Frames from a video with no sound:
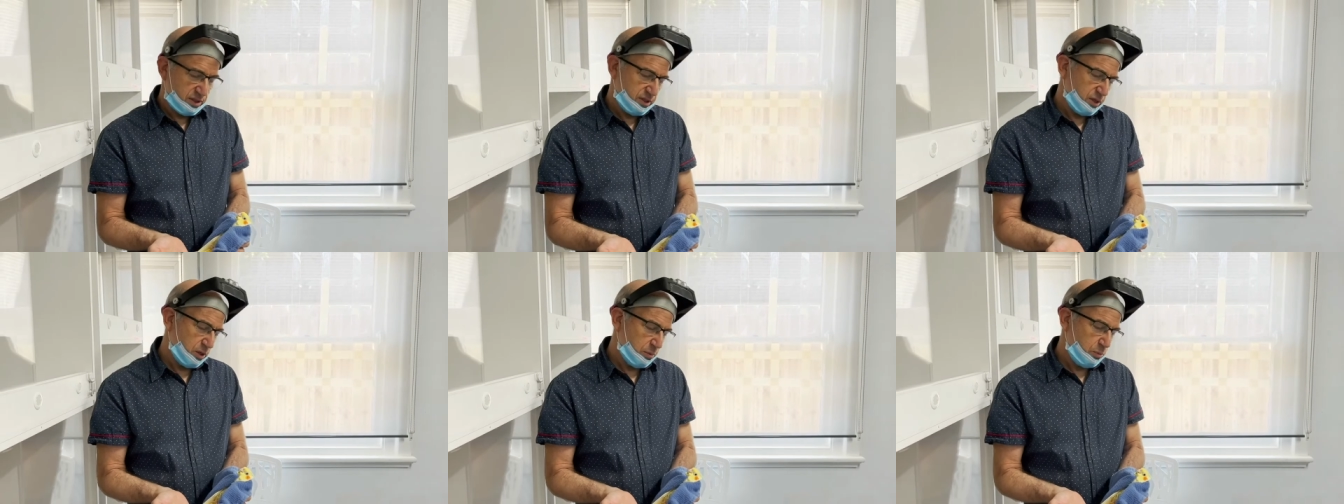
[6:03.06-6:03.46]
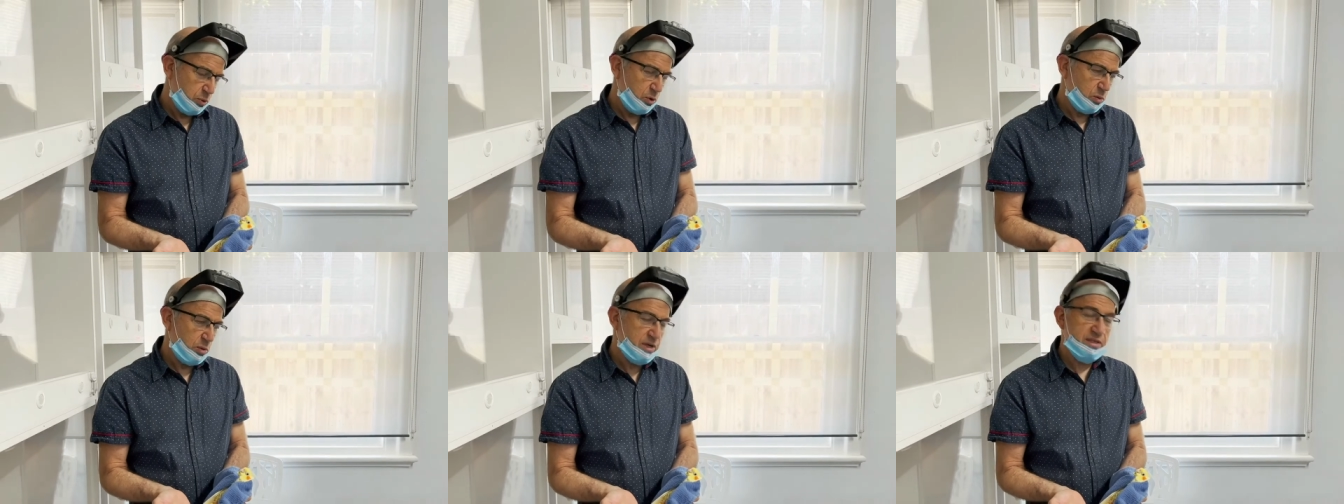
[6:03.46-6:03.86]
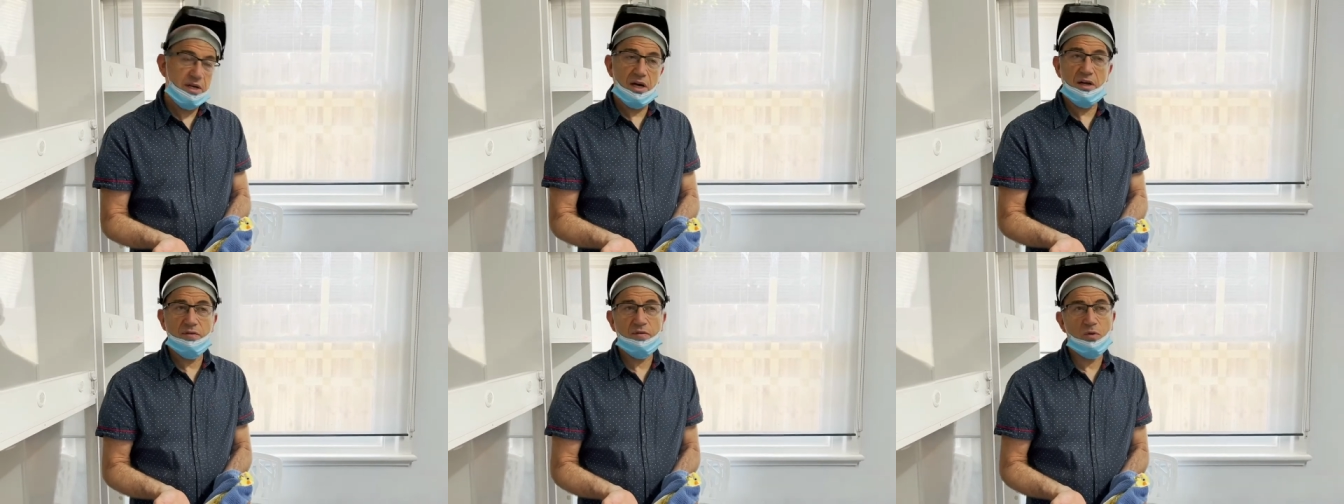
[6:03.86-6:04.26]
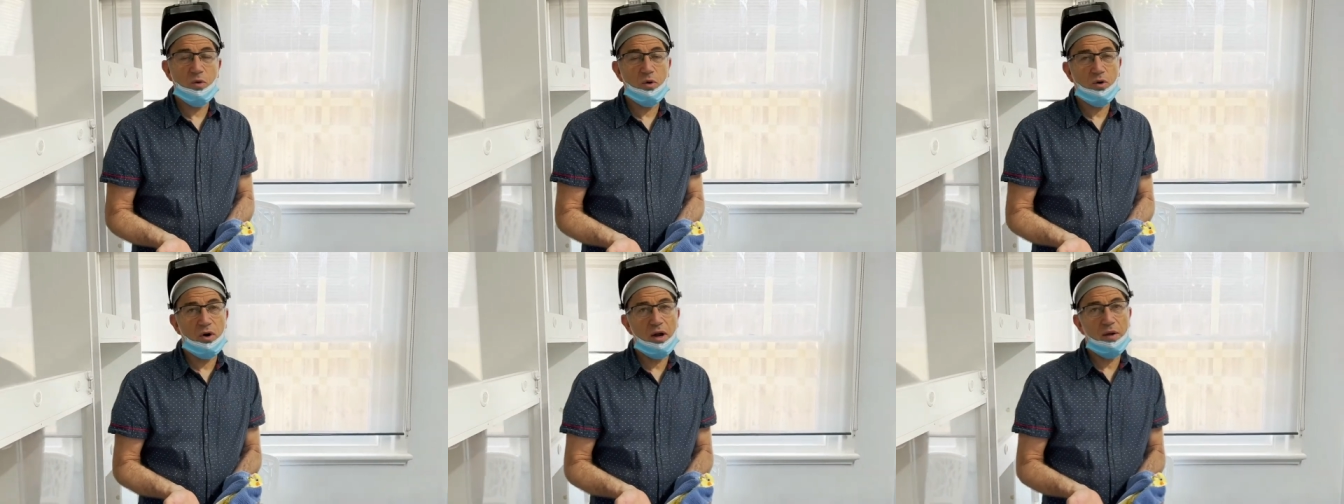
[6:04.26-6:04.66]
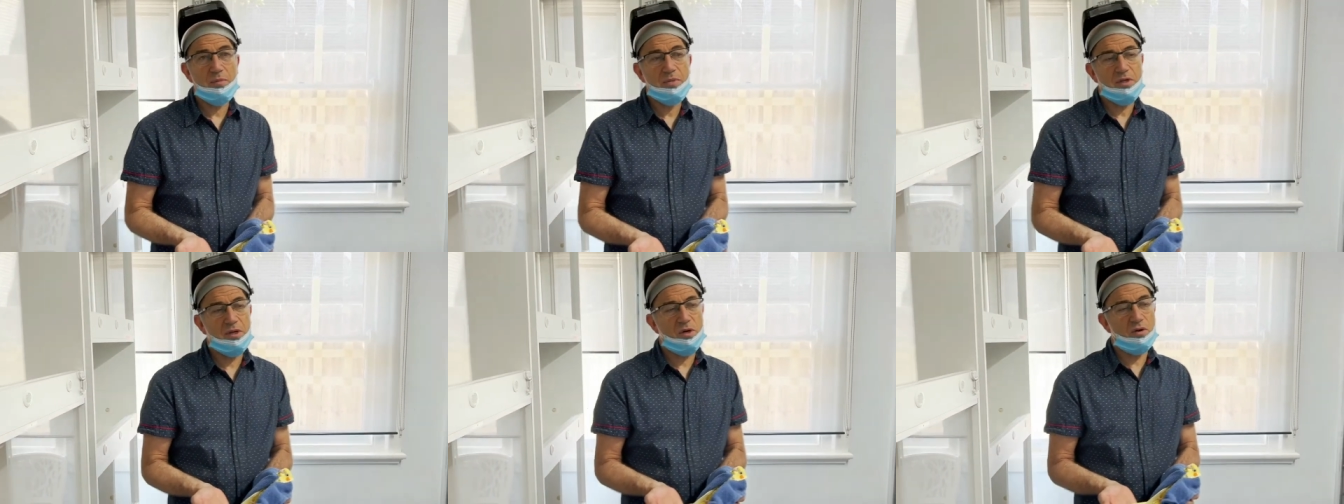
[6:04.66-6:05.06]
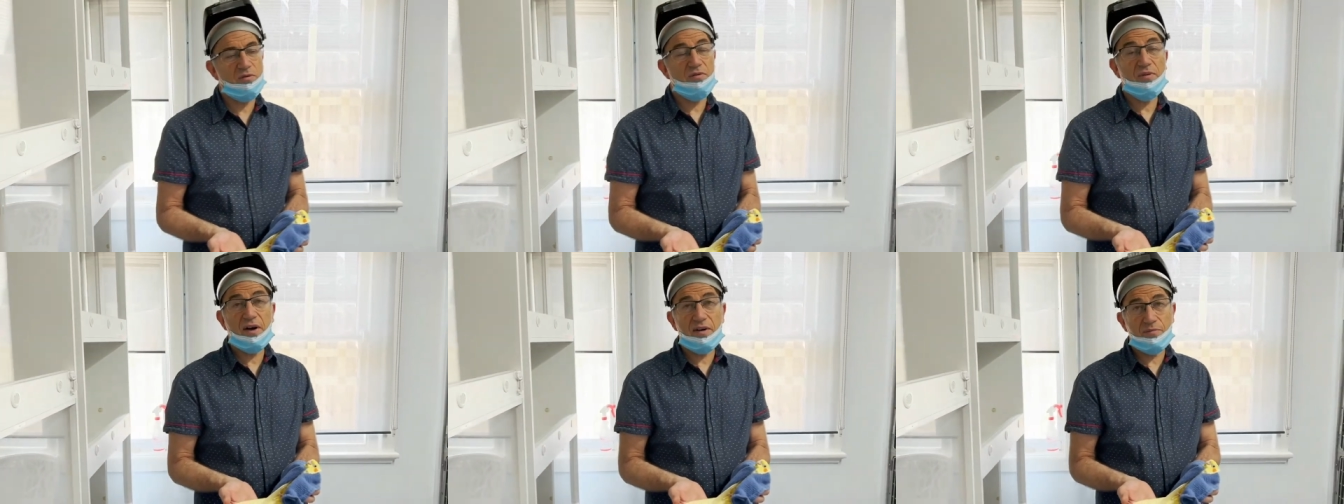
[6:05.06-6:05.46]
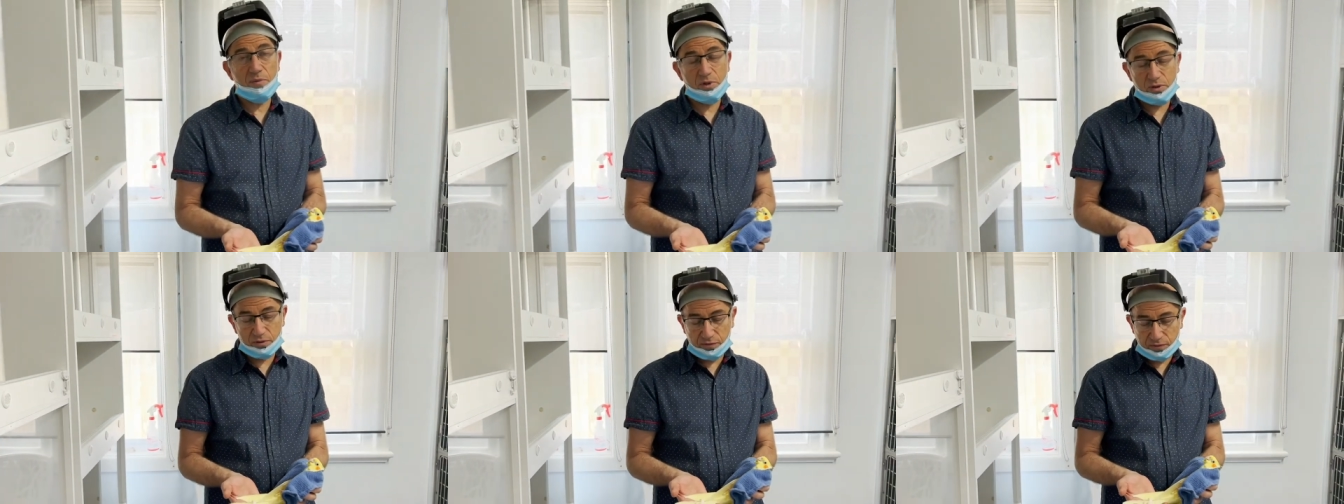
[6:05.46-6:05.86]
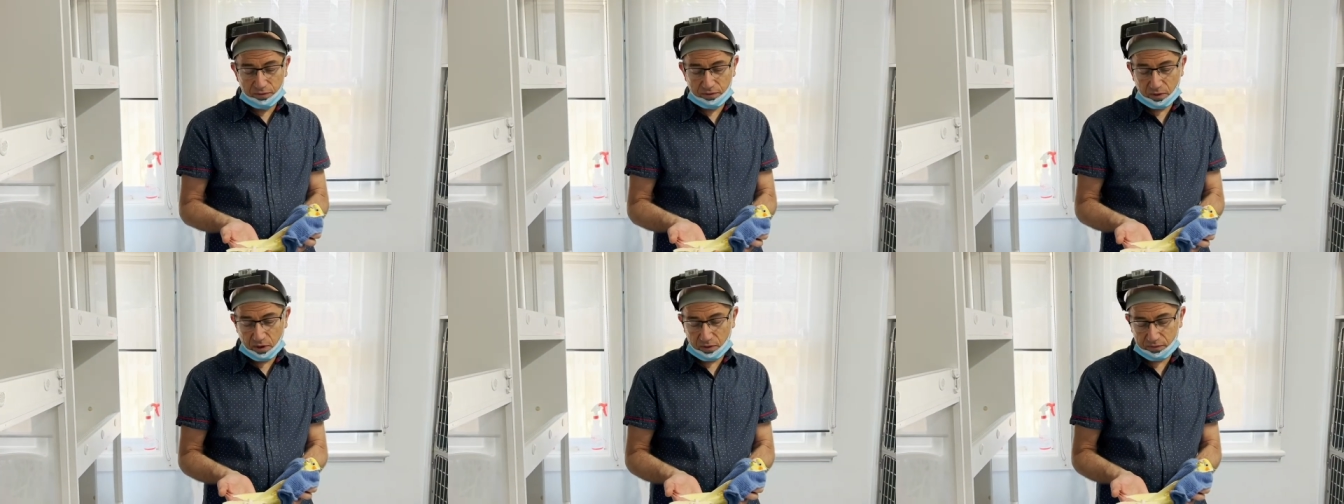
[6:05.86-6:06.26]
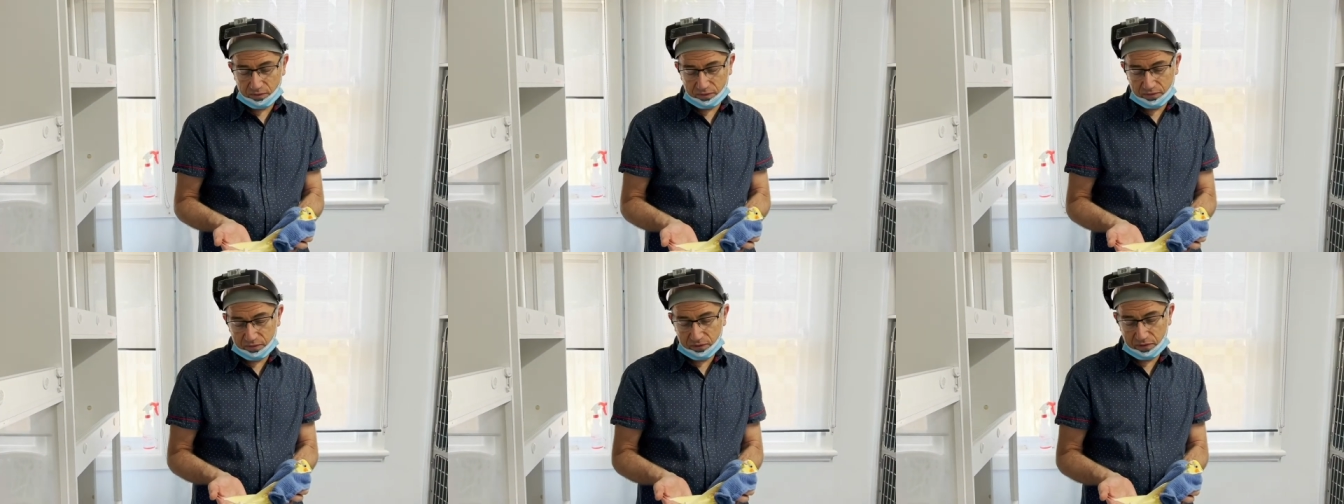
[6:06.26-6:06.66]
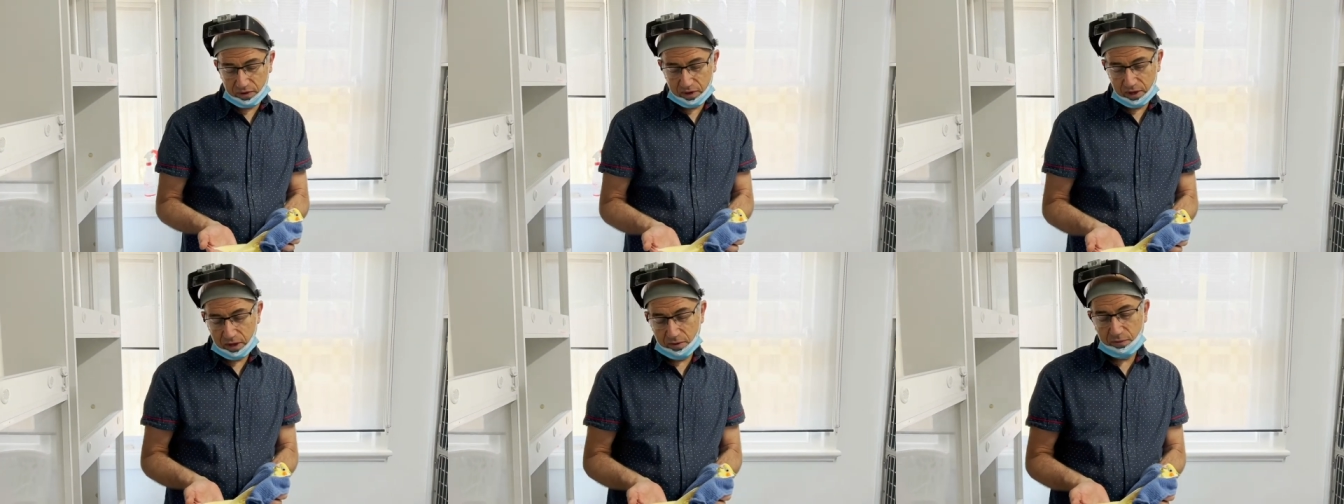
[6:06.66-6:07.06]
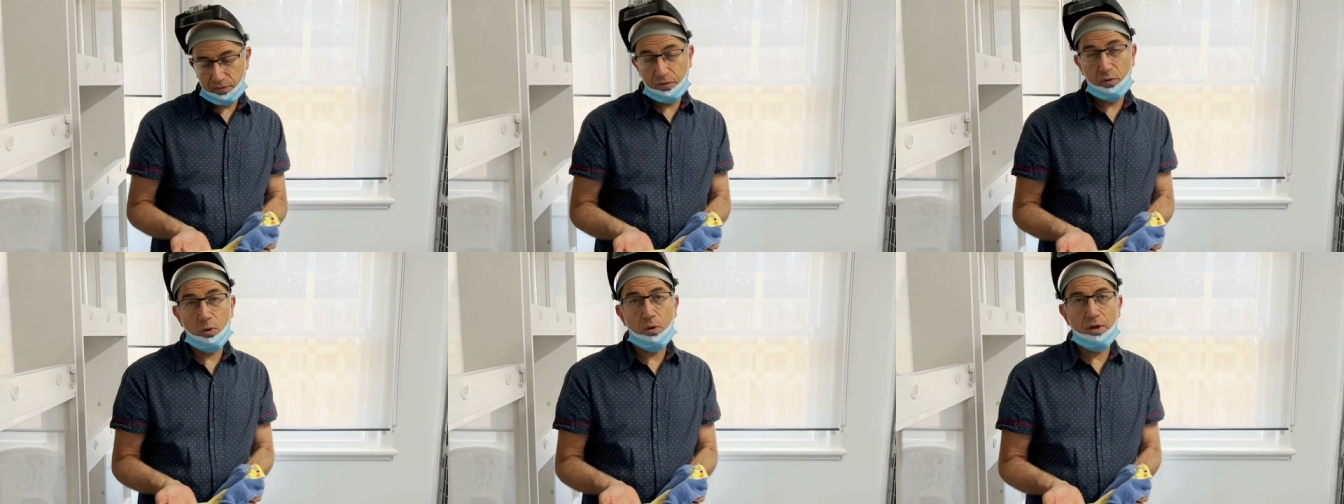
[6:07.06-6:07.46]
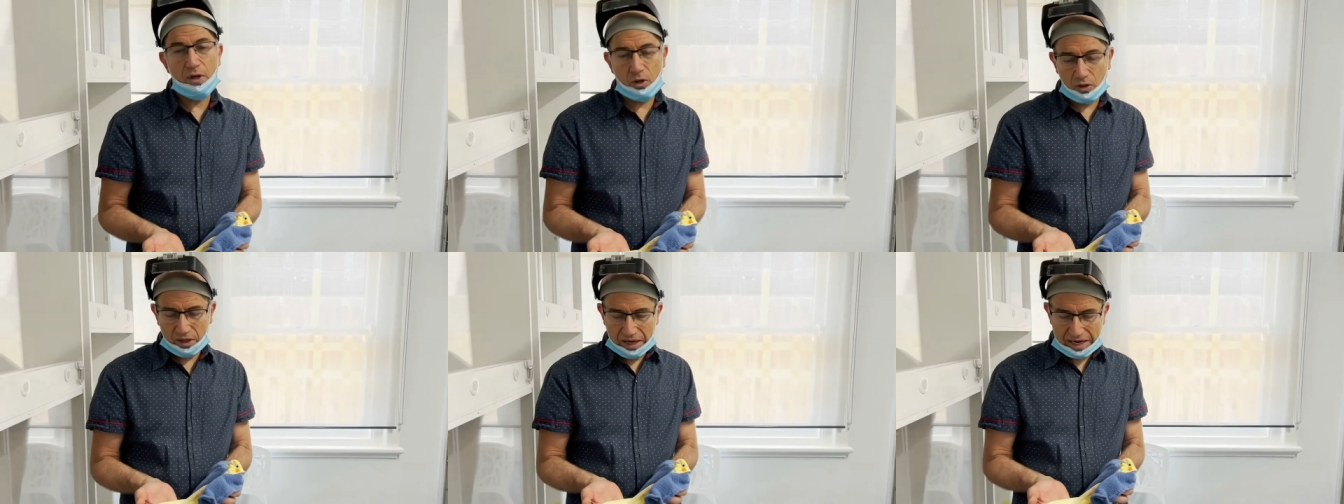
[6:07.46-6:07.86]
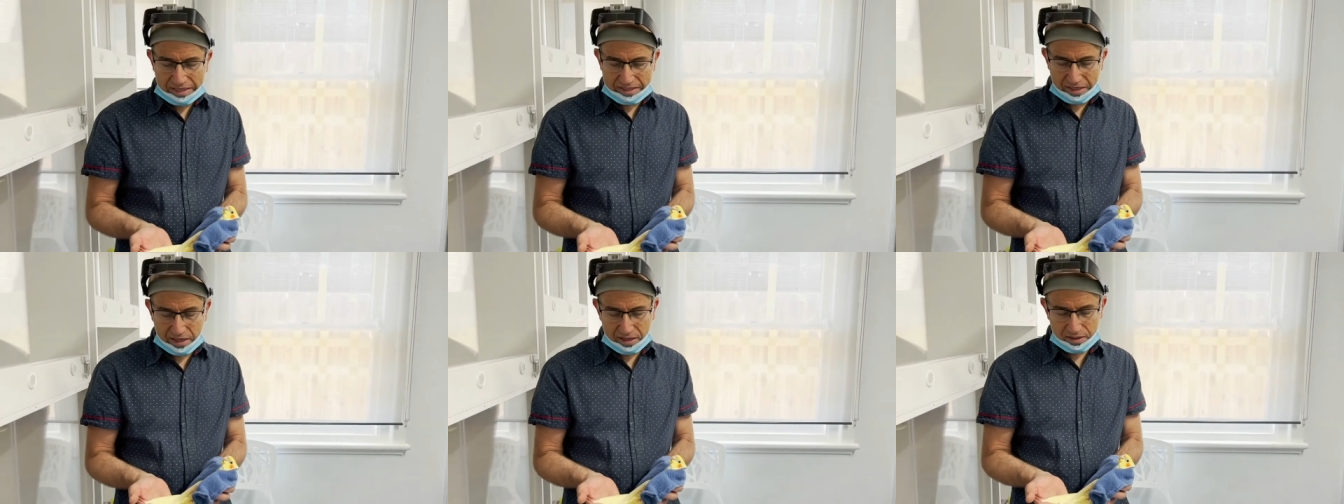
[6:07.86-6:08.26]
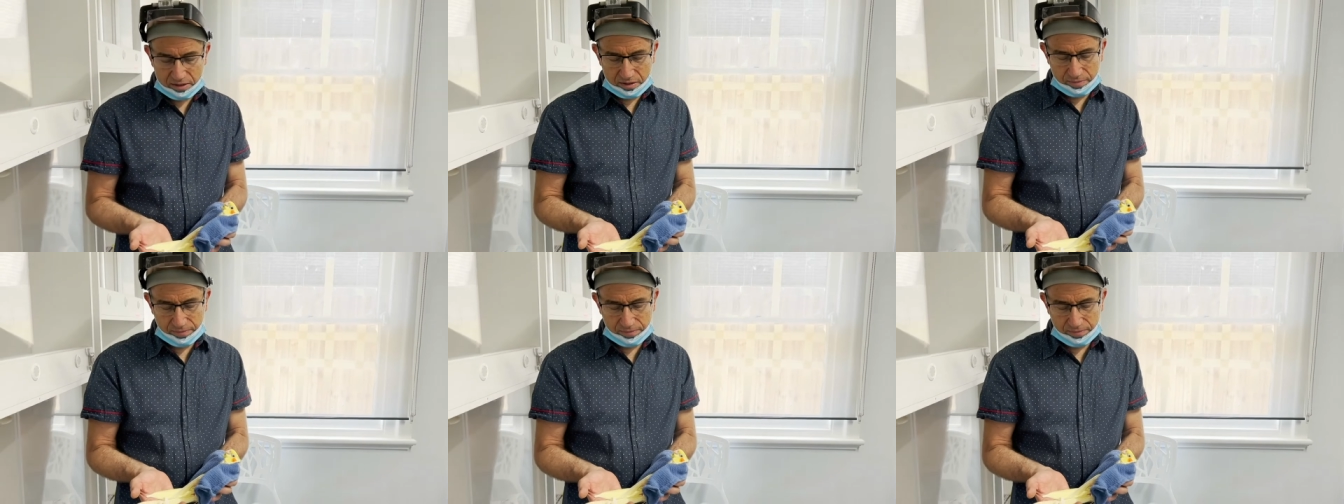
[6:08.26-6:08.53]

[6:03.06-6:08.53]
This little bird weighs eighty-four grams. He got five mils of, of fluid. He got lactate.